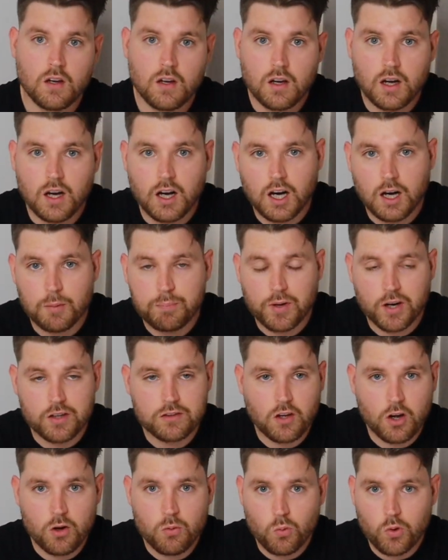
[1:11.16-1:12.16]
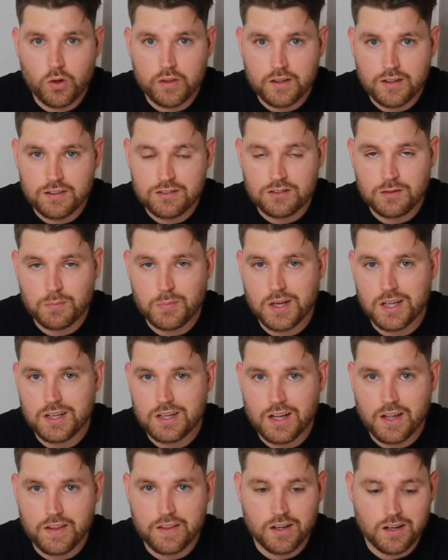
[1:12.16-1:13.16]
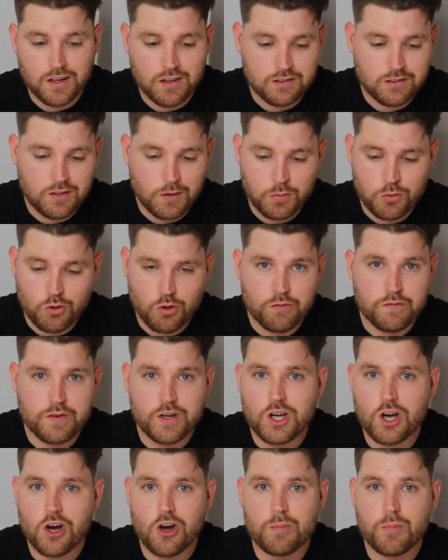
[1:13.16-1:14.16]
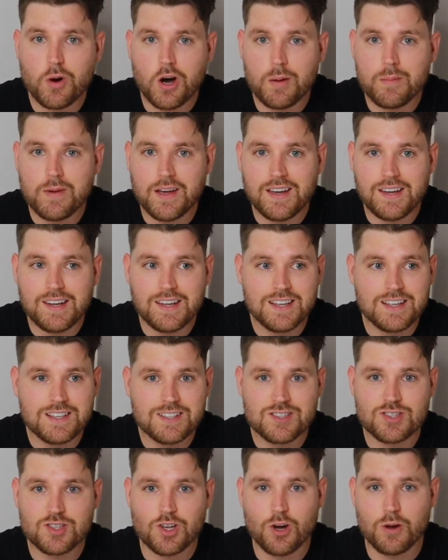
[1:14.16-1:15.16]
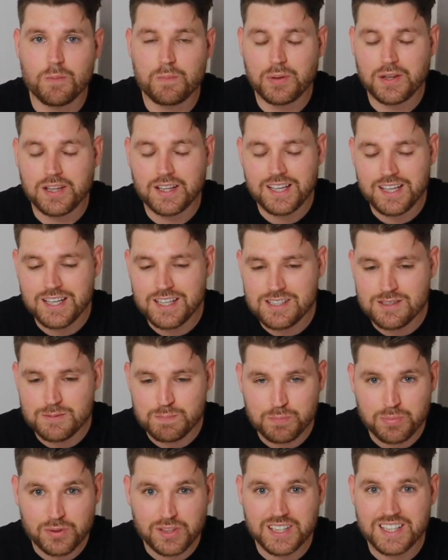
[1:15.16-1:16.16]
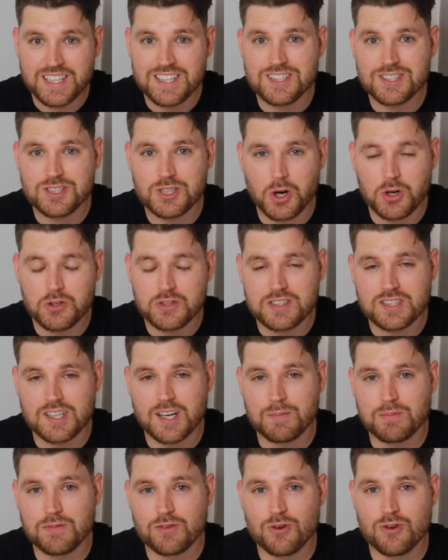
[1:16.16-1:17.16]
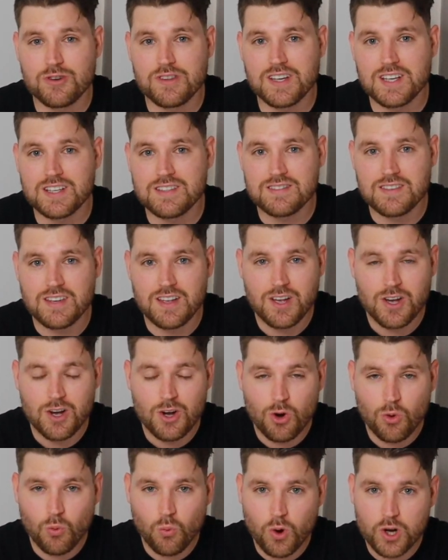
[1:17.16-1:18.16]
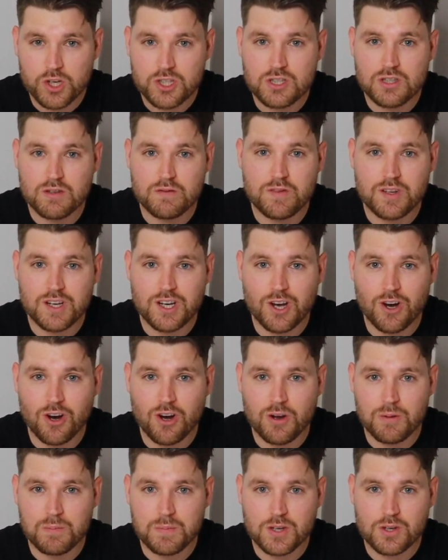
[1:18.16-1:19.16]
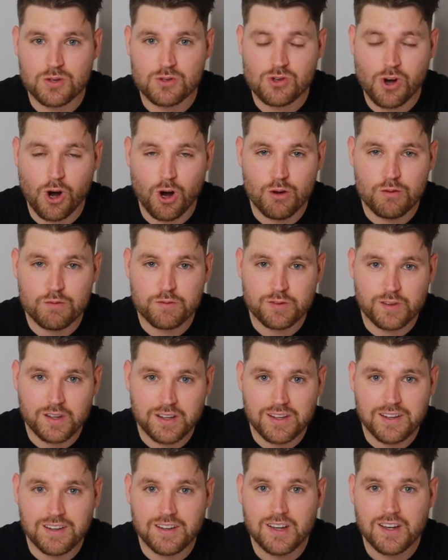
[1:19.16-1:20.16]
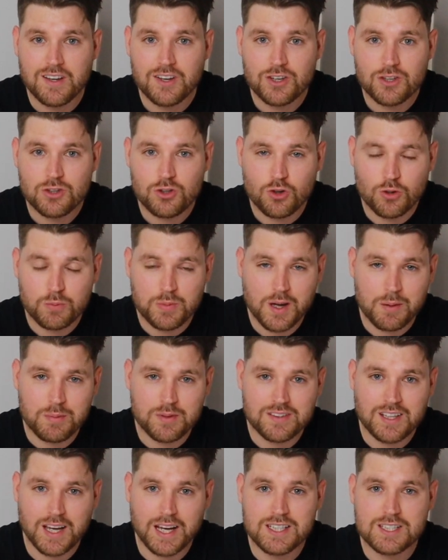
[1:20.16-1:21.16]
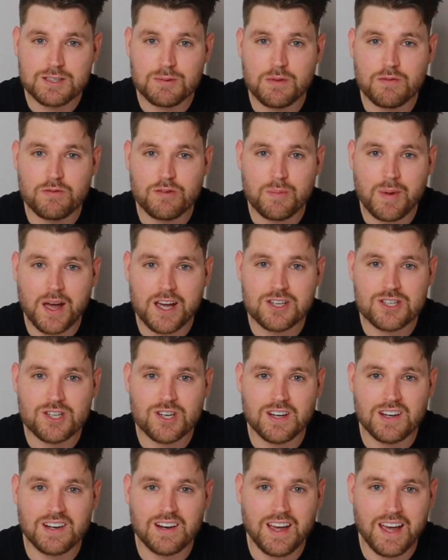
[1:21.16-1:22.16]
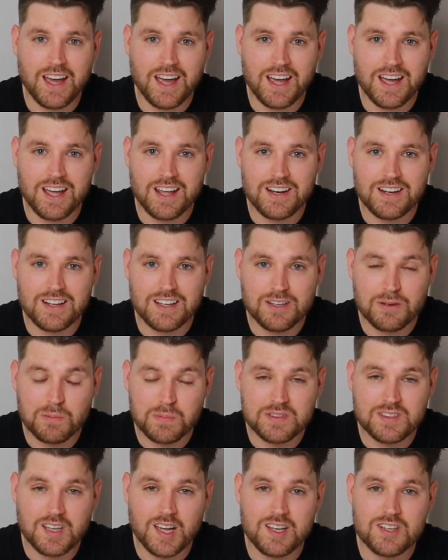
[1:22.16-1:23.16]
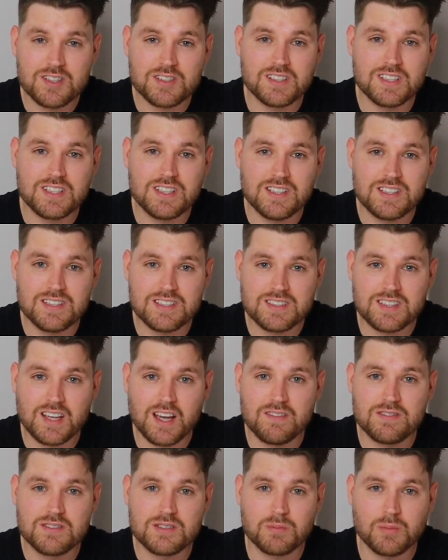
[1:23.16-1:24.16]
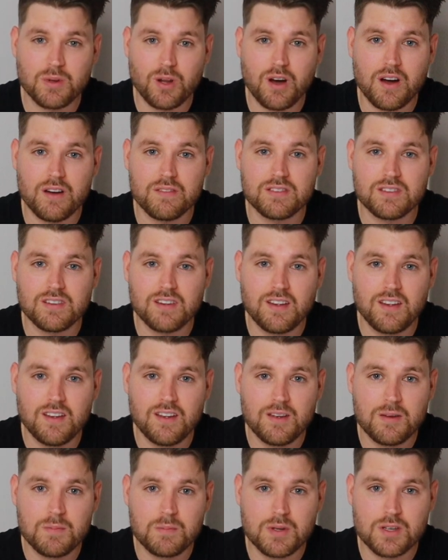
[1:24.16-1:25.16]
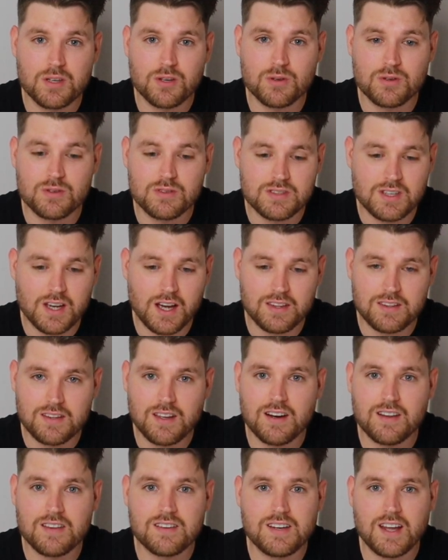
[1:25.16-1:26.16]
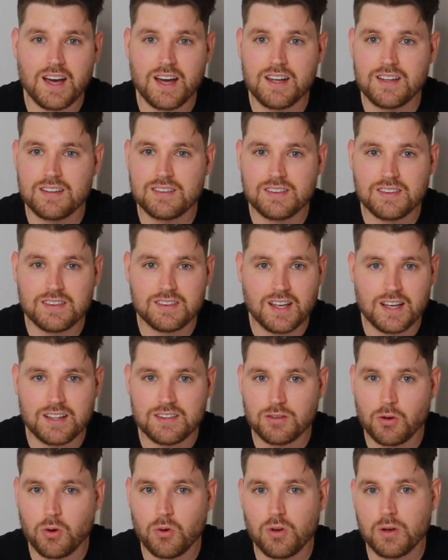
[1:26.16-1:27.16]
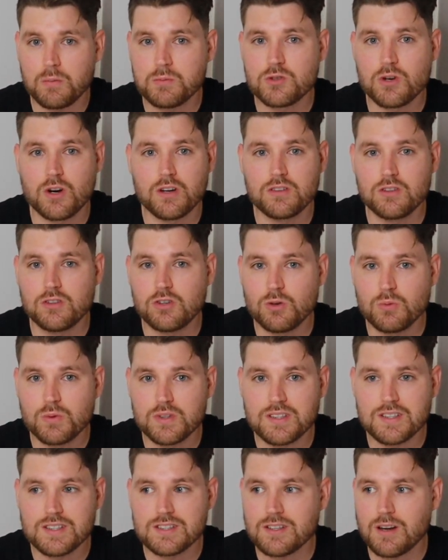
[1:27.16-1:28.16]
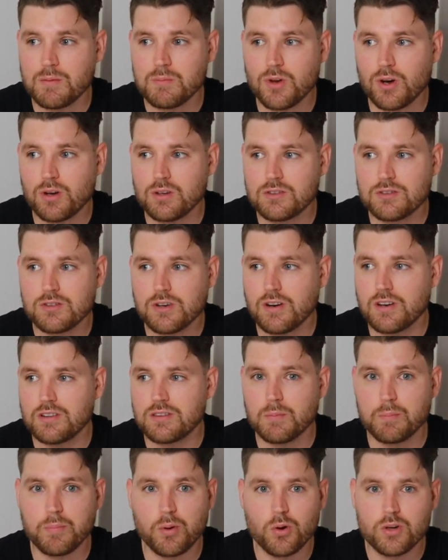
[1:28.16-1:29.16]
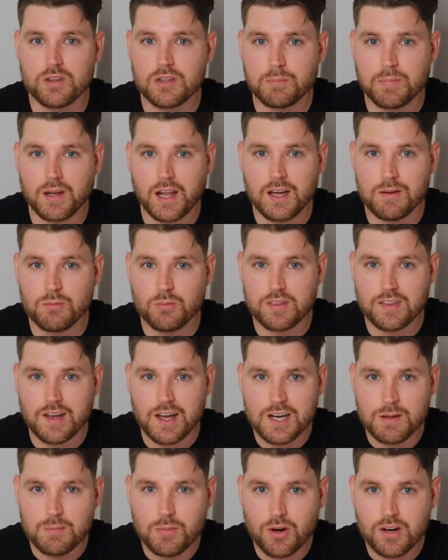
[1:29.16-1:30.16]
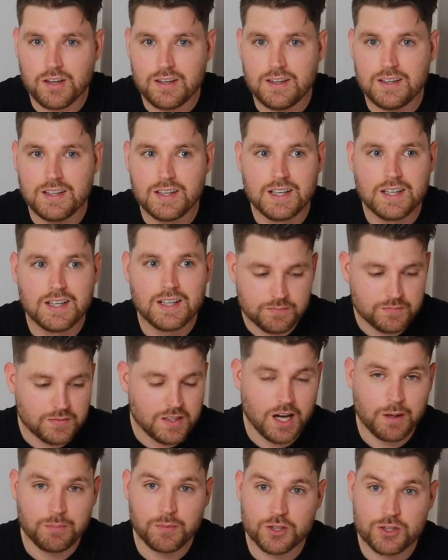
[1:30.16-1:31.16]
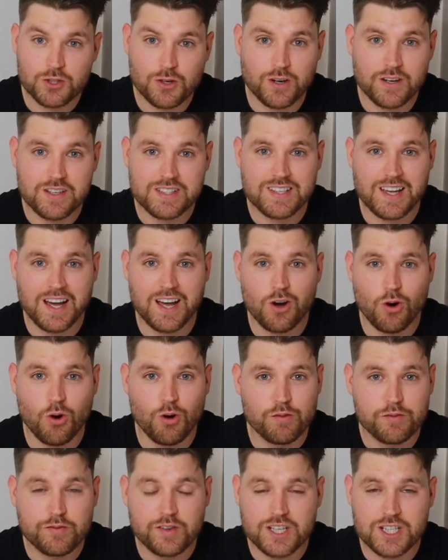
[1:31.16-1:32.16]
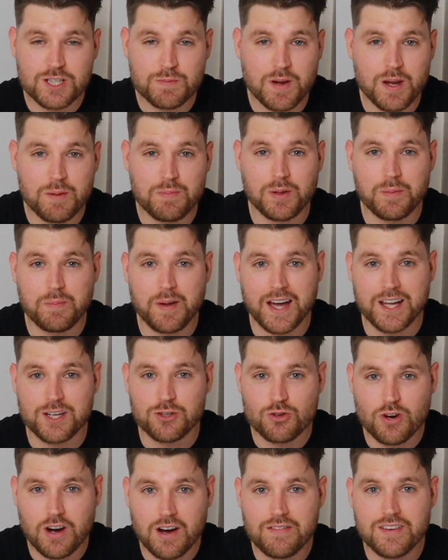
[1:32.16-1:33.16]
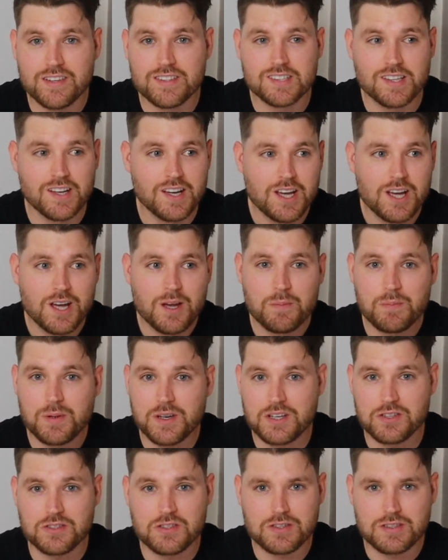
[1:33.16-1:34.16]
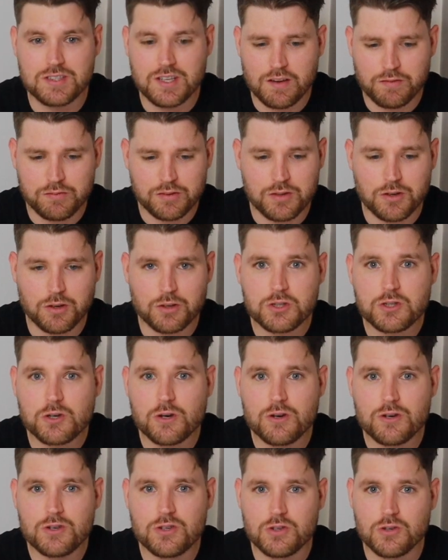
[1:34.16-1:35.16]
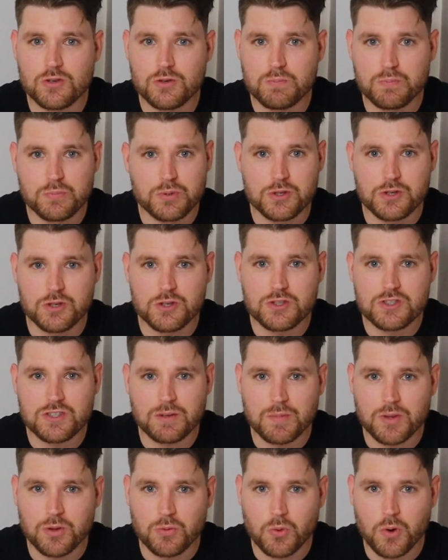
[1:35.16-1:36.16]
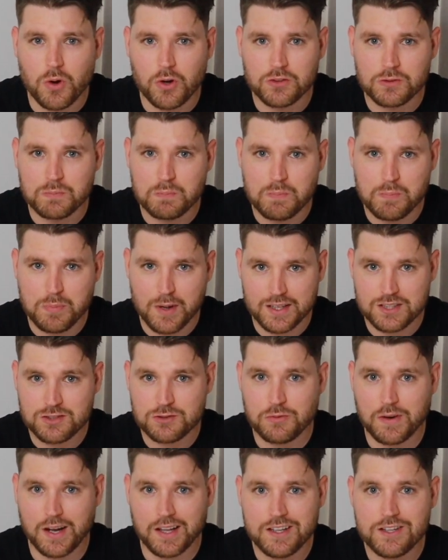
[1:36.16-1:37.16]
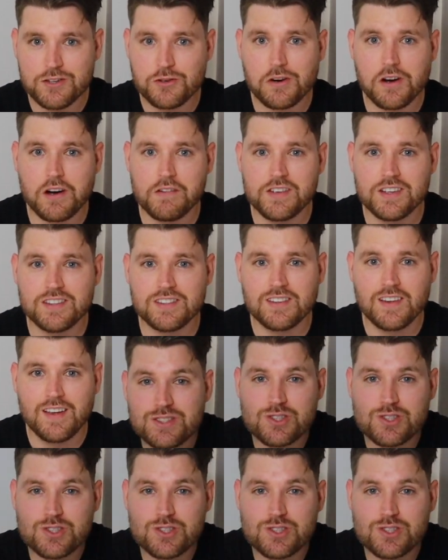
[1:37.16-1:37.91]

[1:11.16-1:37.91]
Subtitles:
But I don't want this to be another typical video by me, so please don't skip through this. Watch the video, because hopefully you'll be able to take some information and it could potentially save some lives, because at the end of the day, that's all I'm trying to do with this. I'm not trying to point the blame with anybody. Now, I'm not trying to say all Finnish people are bad drivers, because it's definitely not true. You produce some of the world's best rally drivers.